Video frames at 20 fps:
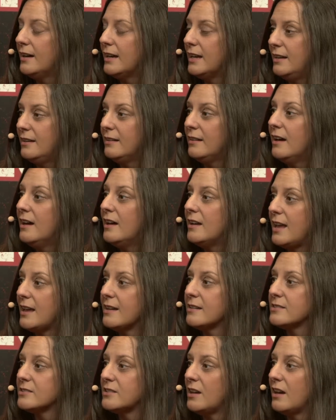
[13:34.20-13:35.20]
in
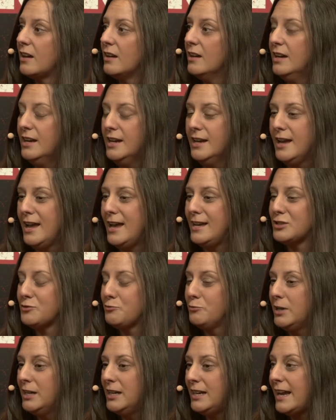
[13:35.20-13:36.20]
learning. So it's
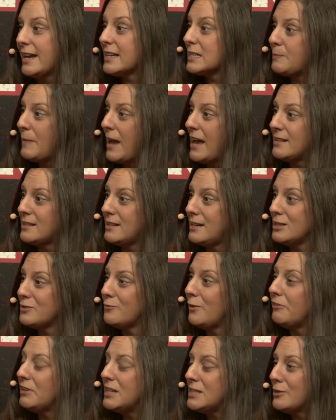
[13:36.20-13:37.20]
really expanded. It's
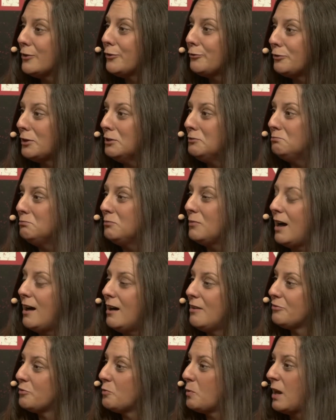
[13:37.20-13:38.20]
very different
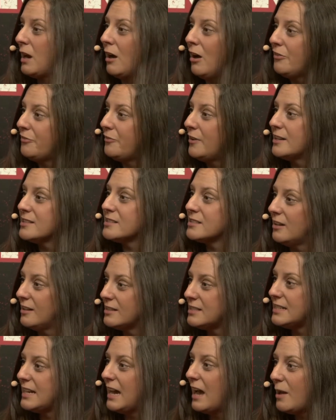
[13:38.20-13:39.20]
from when I first
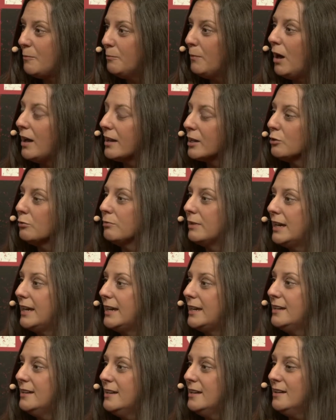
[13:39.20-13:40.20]
started out in my
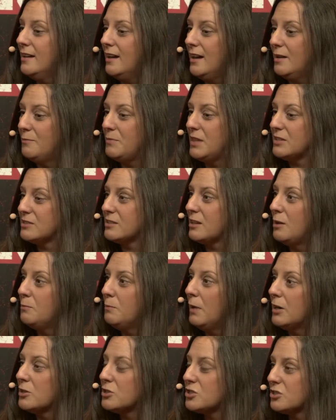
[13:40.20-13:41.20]
career. There's so
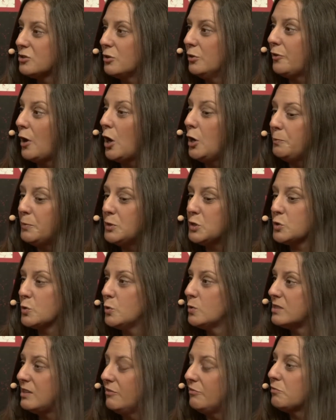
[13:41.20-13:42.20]
much sort of open
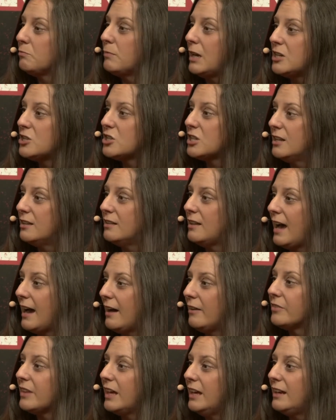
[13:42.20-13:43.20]
source information
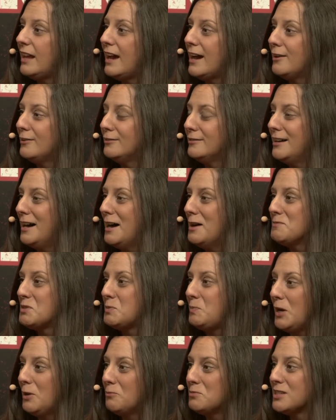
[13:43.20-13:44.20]
out there now
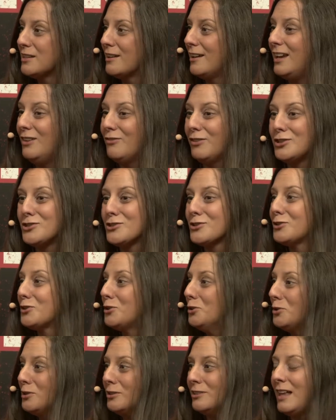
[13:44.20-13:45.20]
to be able to even just
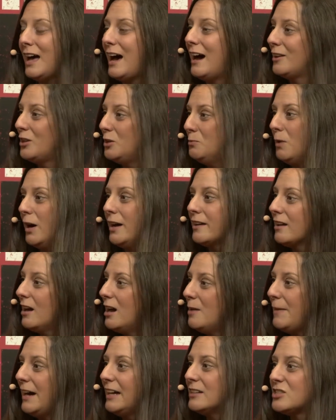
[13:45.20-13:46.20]
Google how you might go
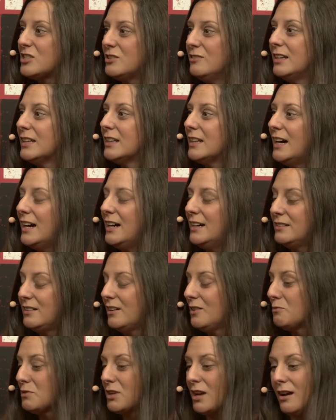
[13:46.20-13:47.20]
about doing that, and
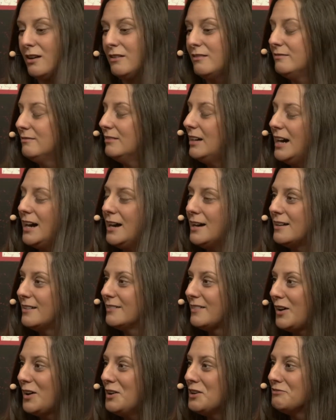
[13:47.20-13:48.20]
I'd go
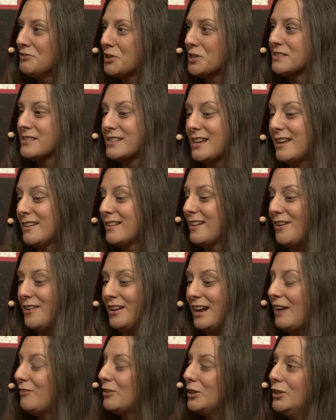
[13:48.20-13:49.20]

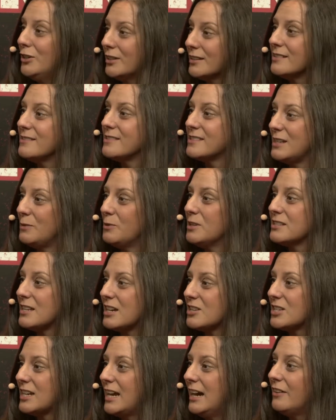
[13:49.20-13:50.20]
and have a look and see what's
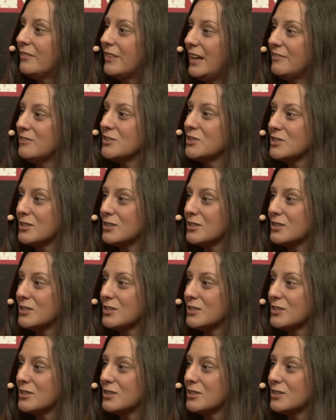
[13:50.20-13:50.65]
actually out there and